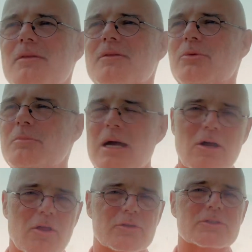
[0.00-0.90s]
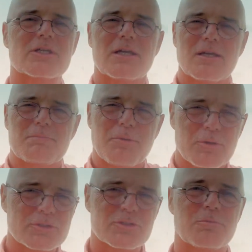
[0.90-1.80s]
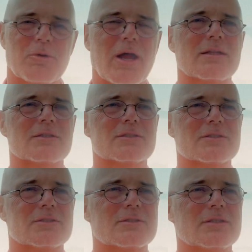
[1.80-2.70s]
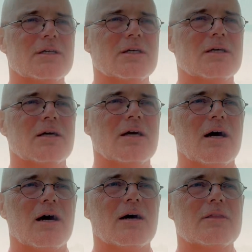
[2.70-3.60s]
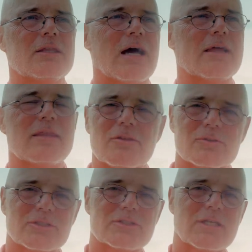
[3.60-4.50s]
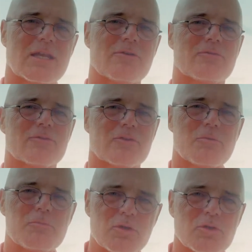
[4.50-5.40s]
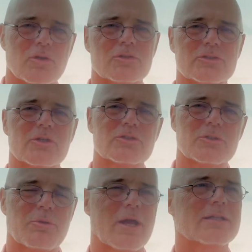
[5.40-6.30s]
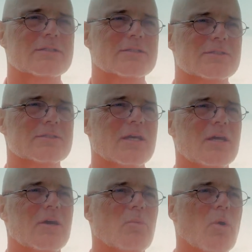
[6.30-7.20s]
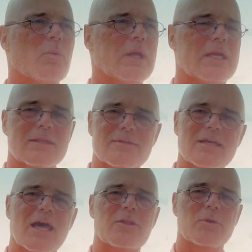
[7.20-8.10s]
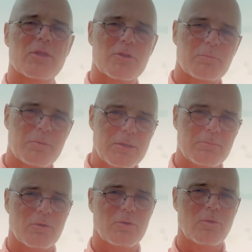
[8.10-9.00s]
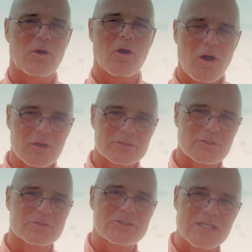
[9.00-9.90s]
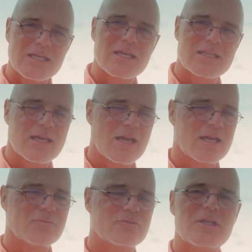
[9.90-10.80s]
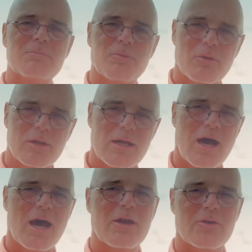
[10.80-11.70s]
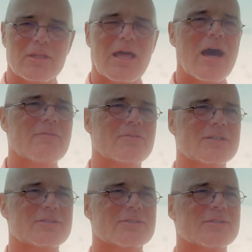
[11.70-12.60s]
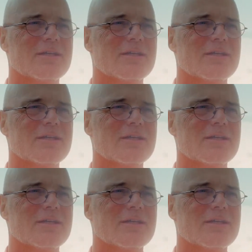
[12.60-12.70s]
We might call those personal practices. Then I think there's a set of communal or social practices where we get together with other people who are also seeking that kind of deeper and higher aliveness.